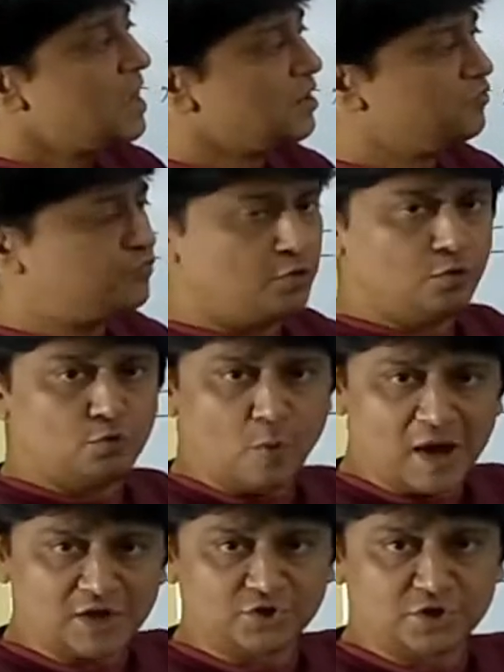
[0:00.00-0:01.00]
in few
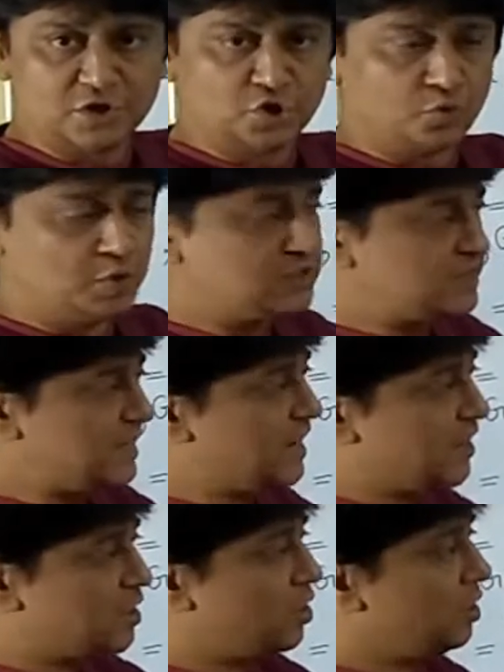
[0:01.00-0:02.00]
questions you will see
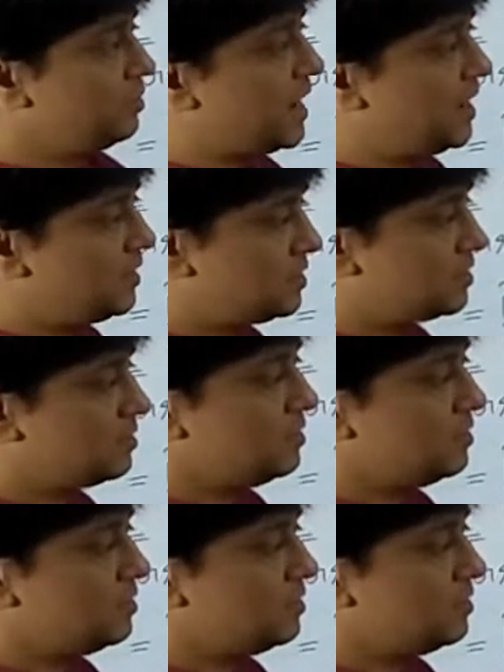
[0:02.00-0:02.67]
later on that